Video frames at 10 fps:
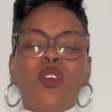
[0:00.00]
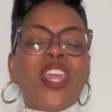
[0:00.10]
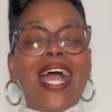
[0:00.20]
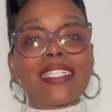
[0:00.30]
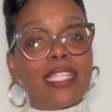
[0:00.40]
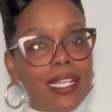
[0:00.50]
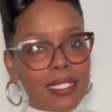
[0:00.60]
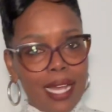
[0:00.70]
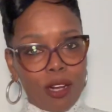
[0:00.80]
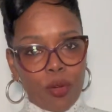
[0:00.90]
I said, that's
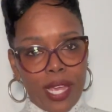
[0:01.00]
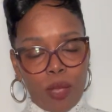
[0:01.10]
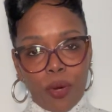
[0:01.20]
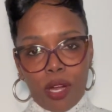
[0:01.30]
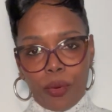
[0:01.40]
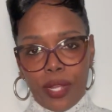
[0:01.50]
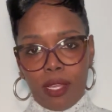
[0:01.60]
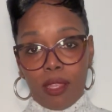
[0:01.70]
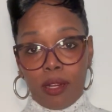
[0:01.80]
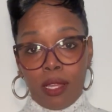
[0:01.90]
not okay with her
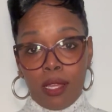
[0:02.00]
either.